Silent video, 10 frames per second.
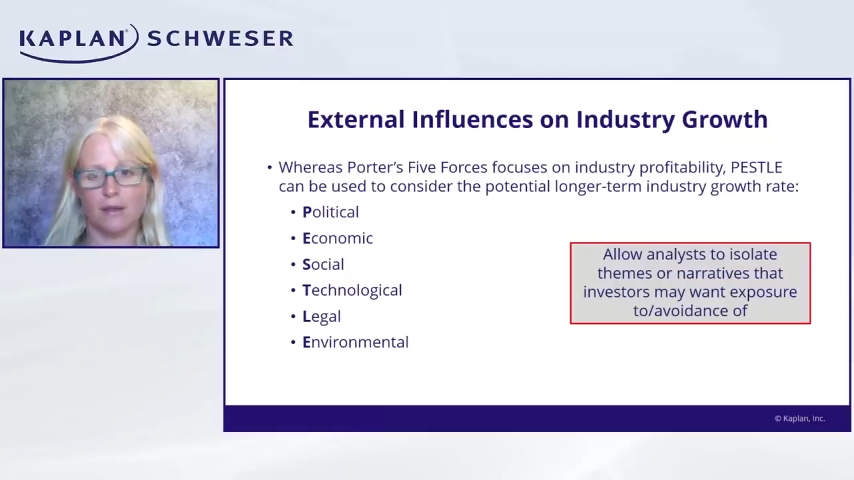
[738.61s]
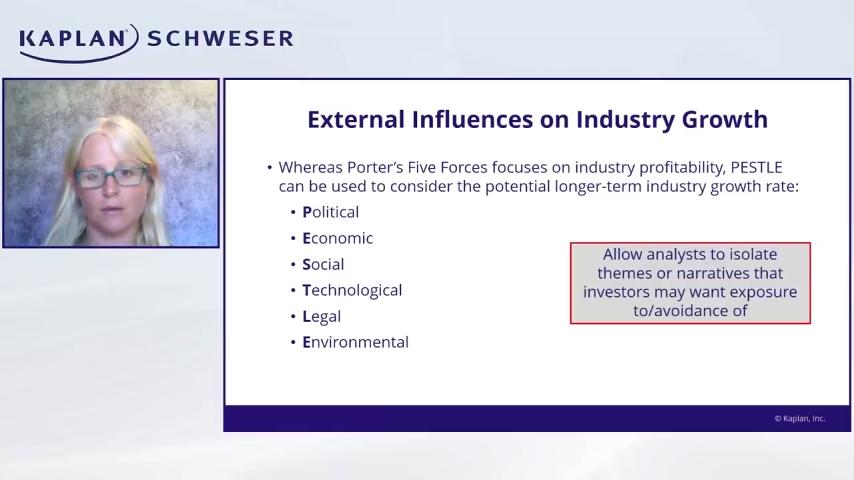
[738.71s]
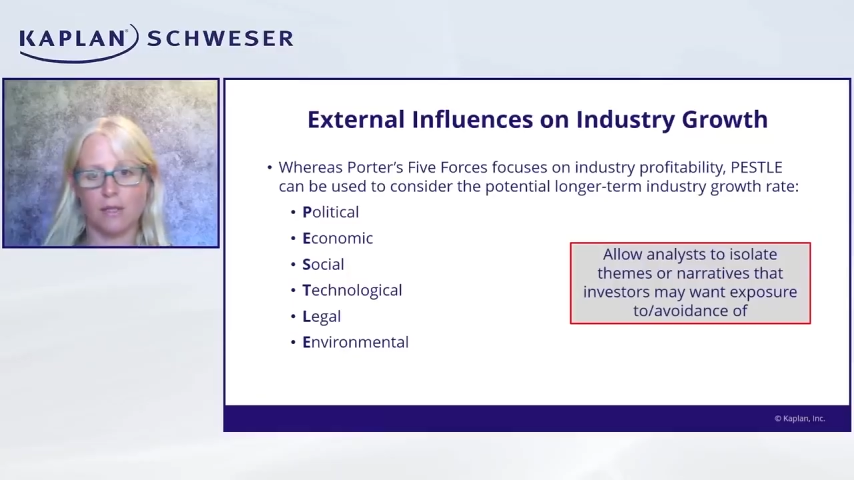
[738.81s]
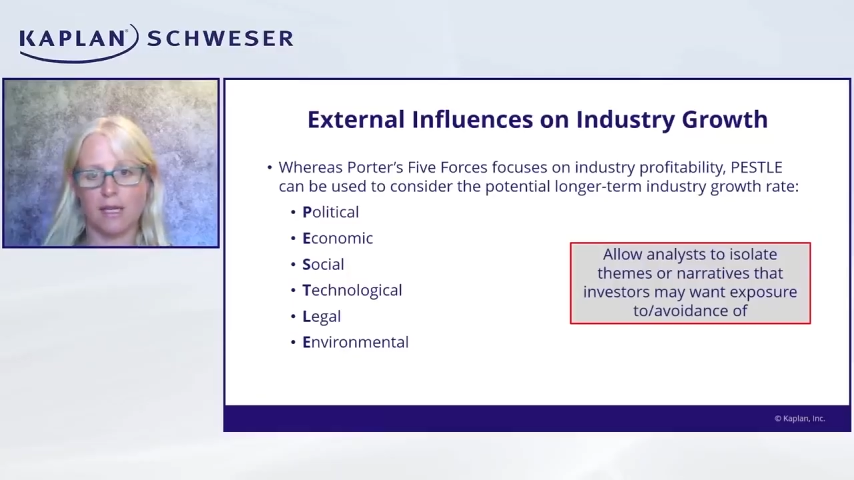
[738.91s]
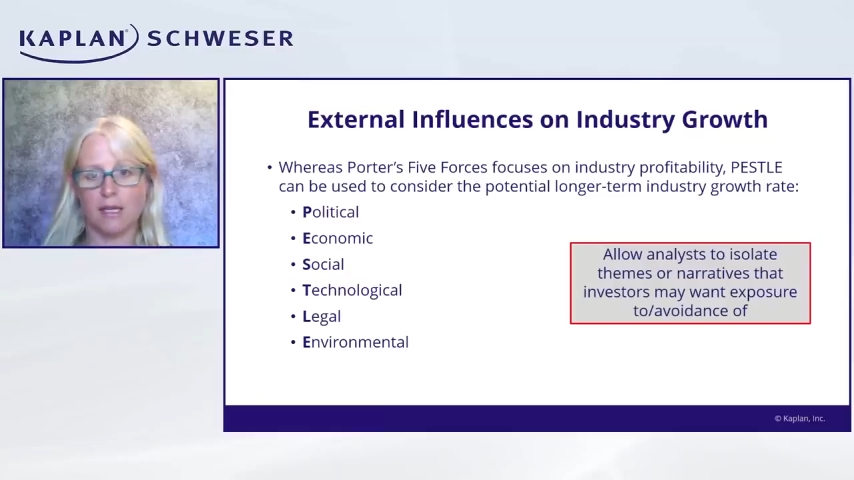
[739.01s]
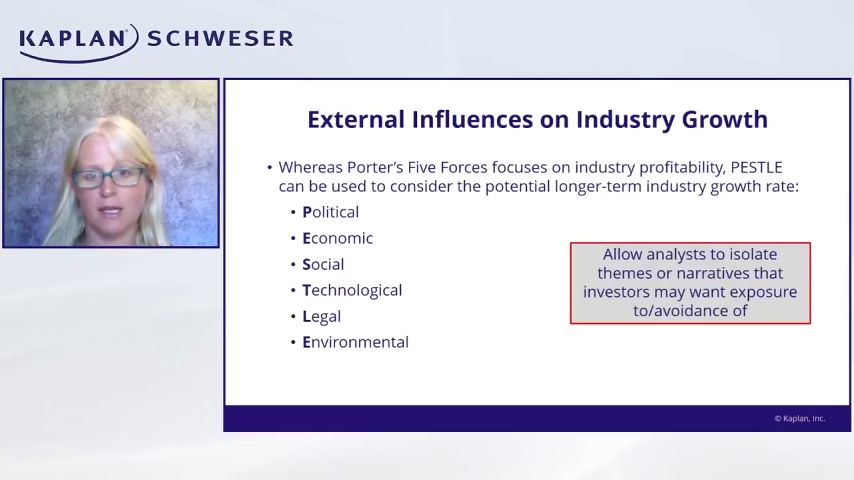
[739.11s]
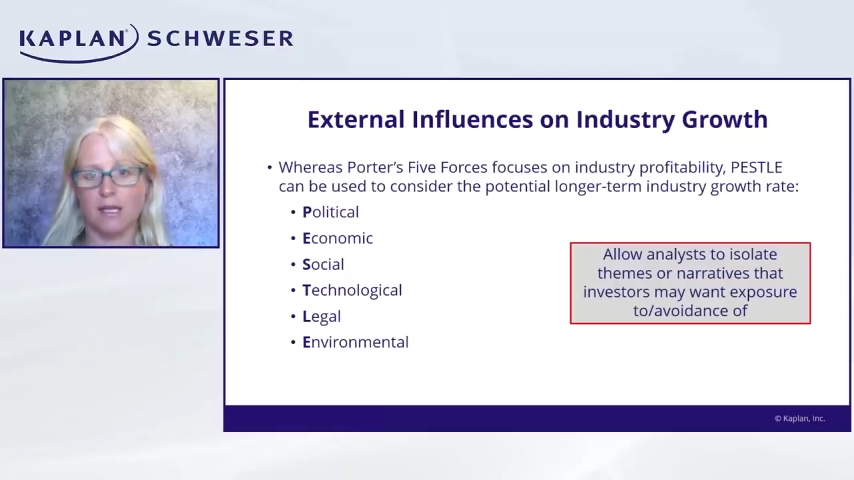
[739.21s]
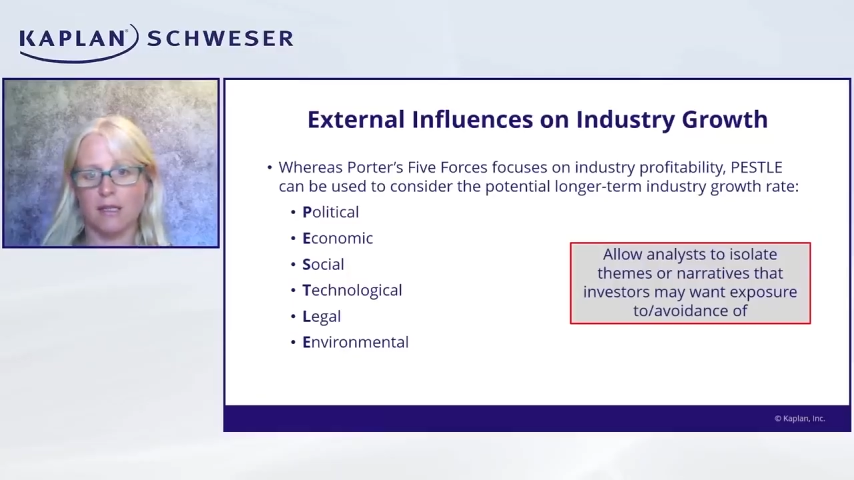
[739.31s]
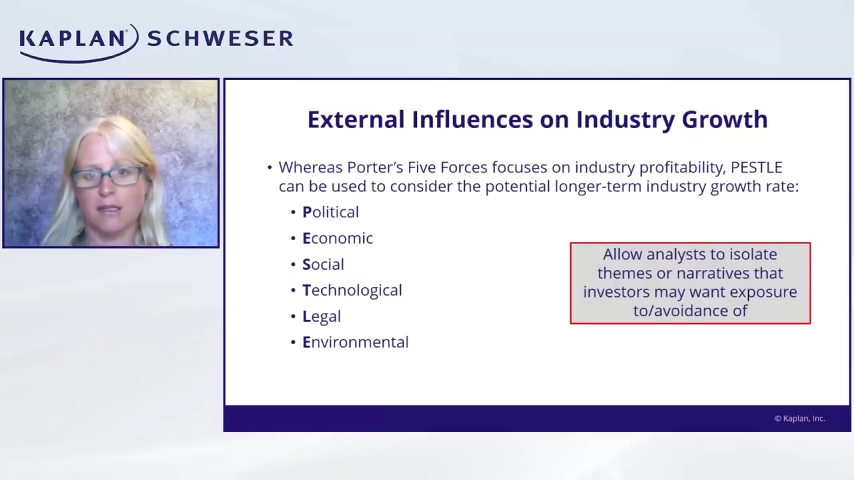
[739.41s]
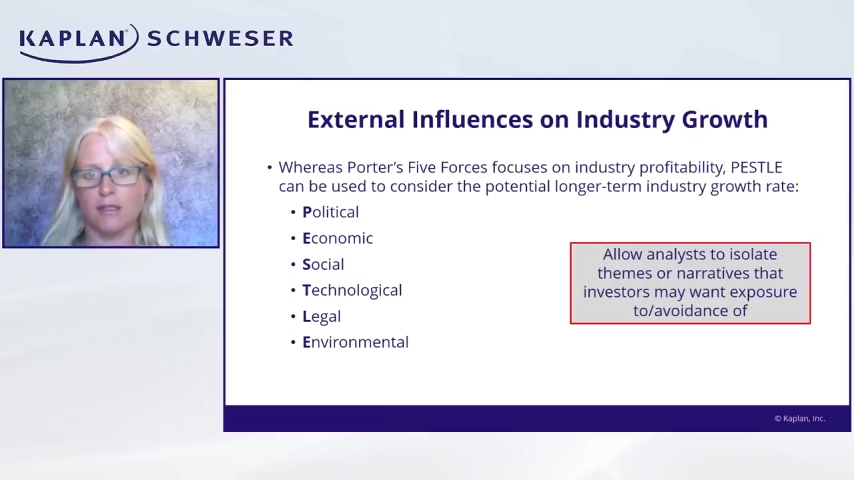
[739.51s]
Okay,
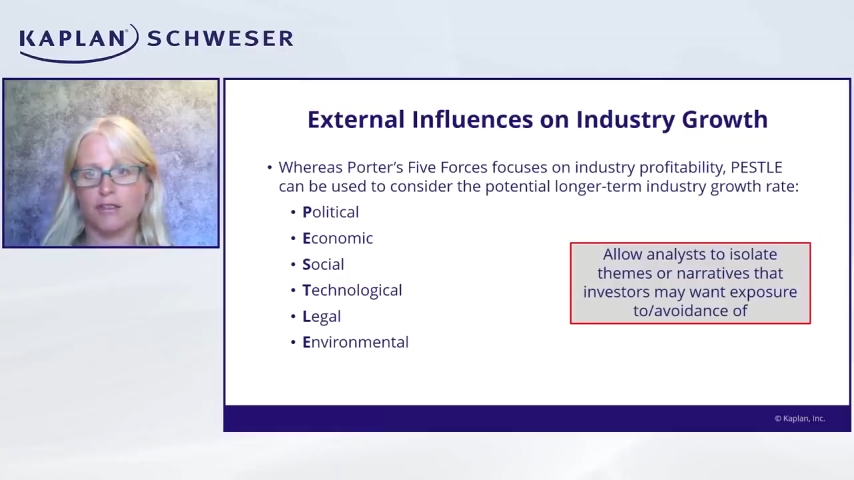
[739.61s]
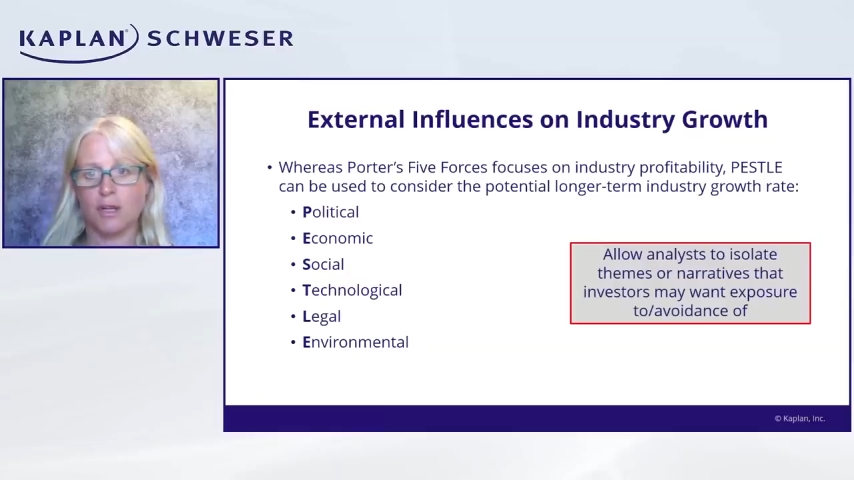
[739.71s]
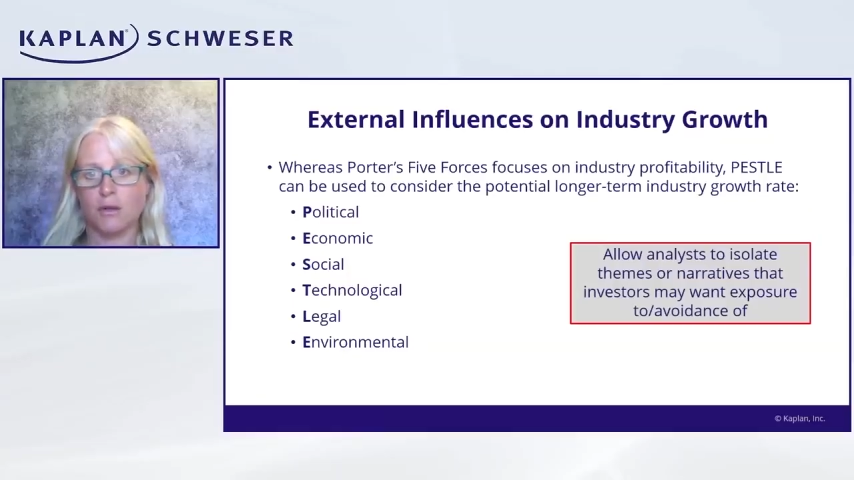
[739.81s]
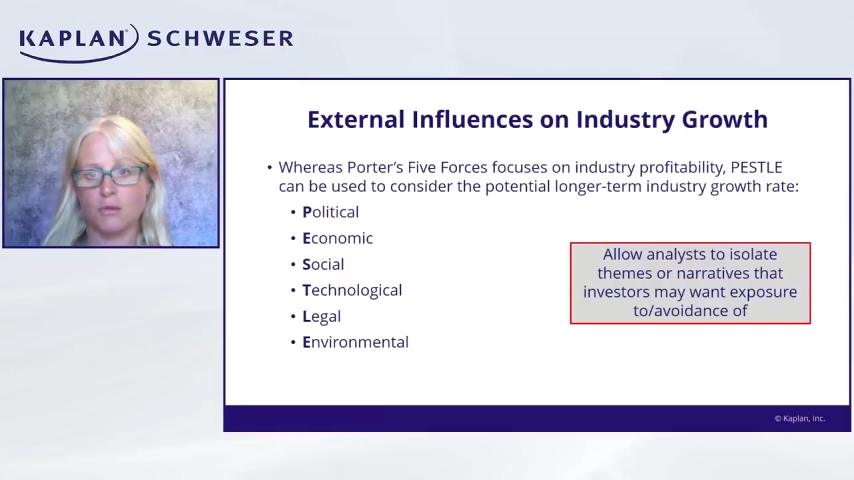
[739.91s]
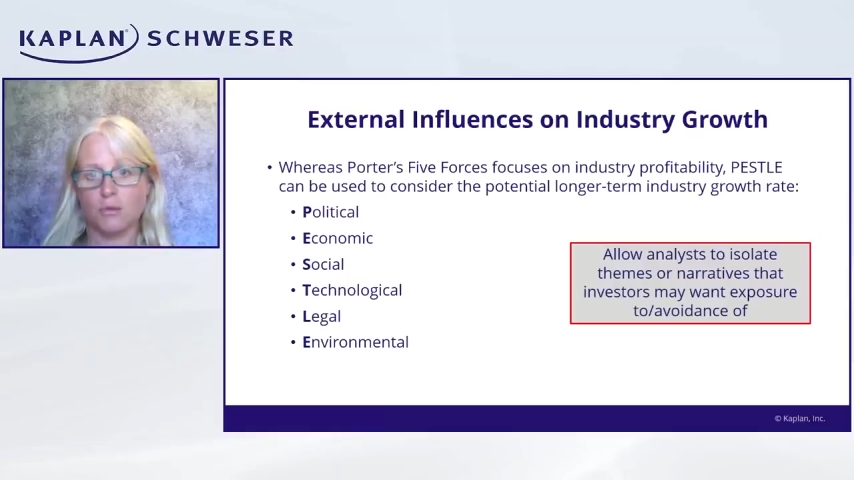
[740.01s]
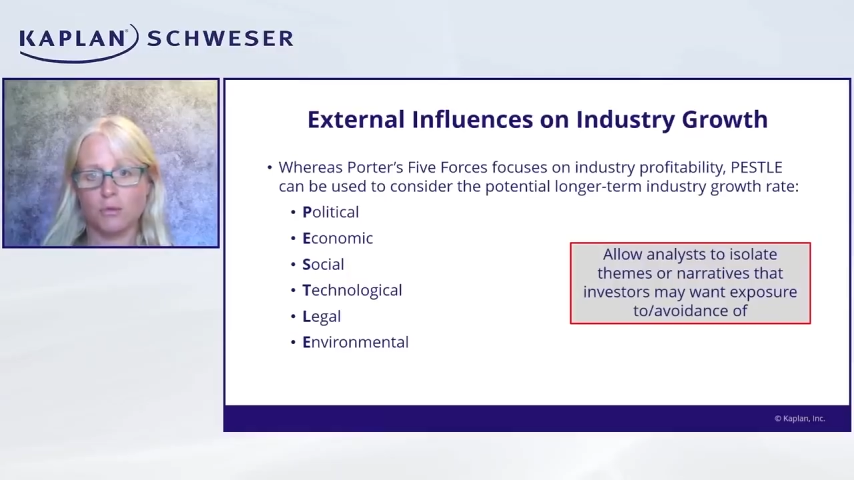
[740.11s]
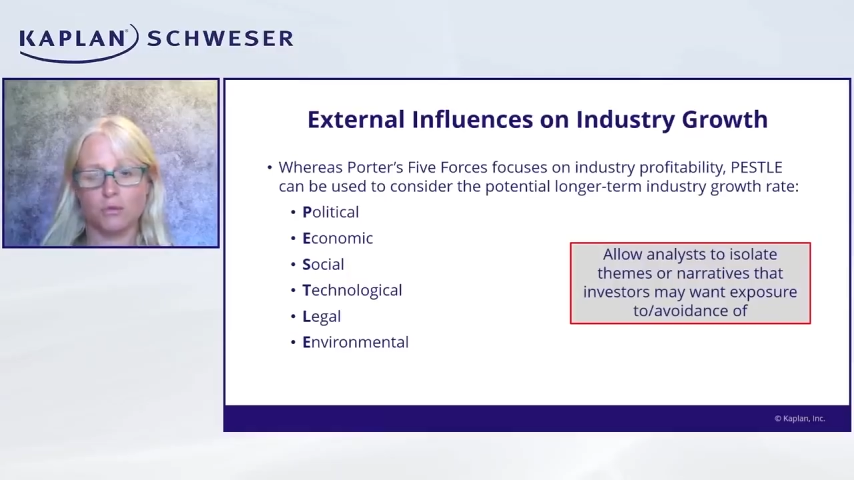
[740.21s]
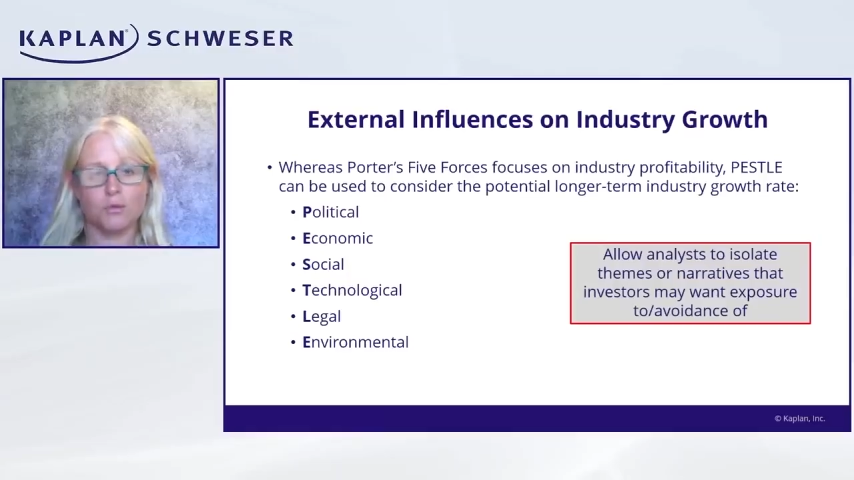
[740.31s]
so